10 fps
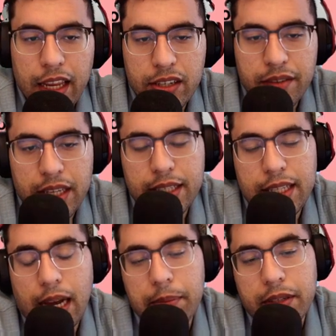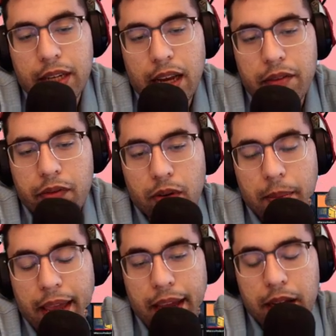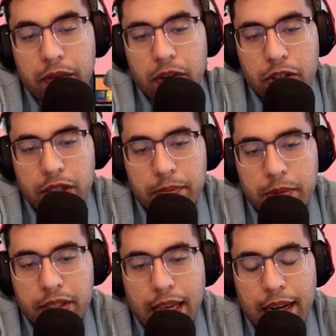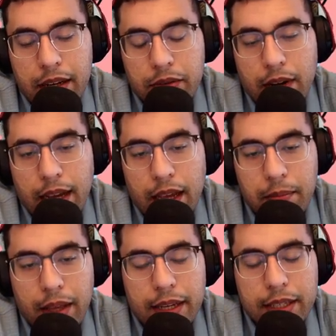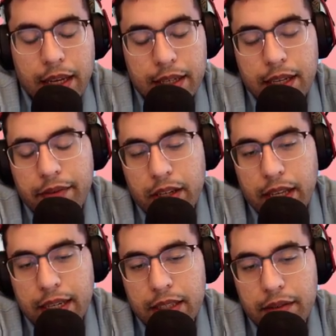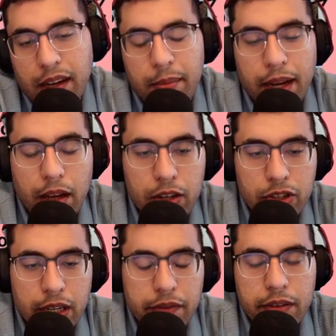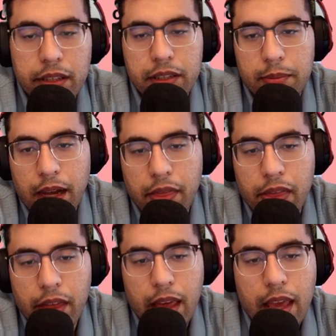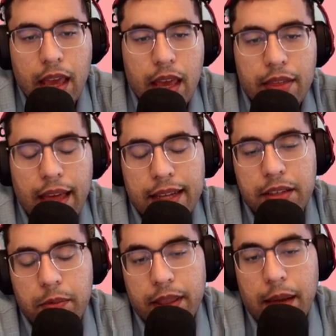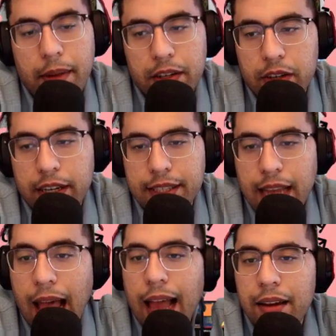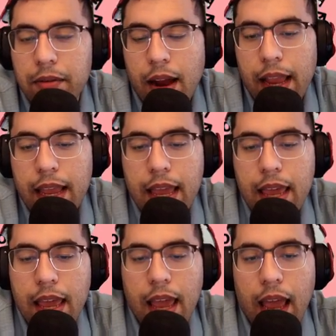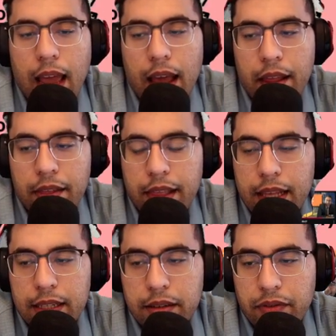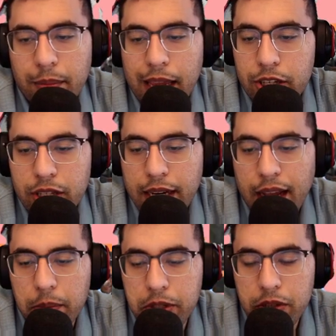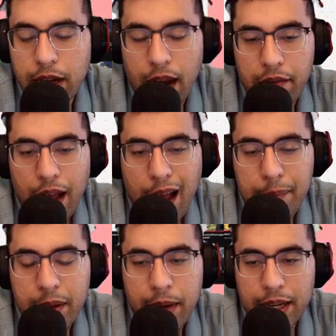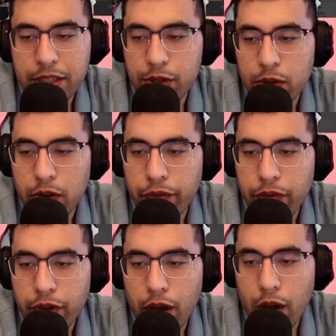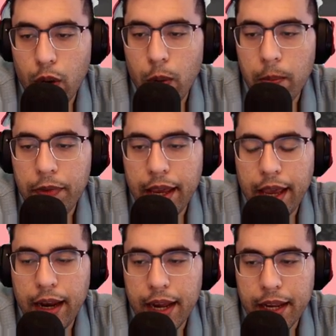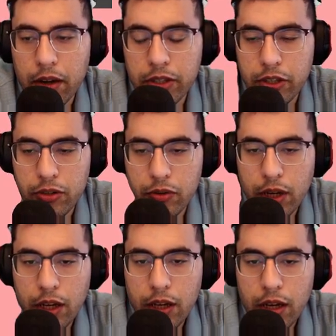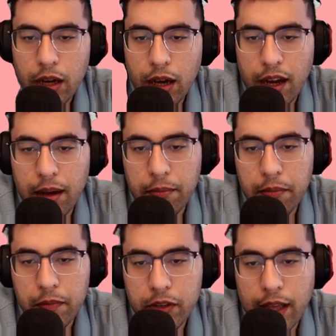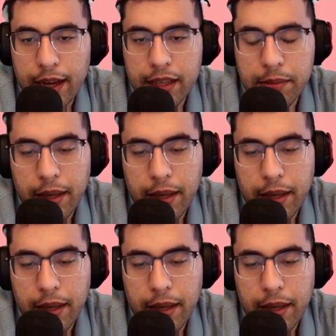each of these steps kind of form a conversion percentage, right? I'm like saying 7 clicks divided by 100 for this month. That's what that metric is at, right? And this information helps you kind of optimize this whole flow. And I can also so that gets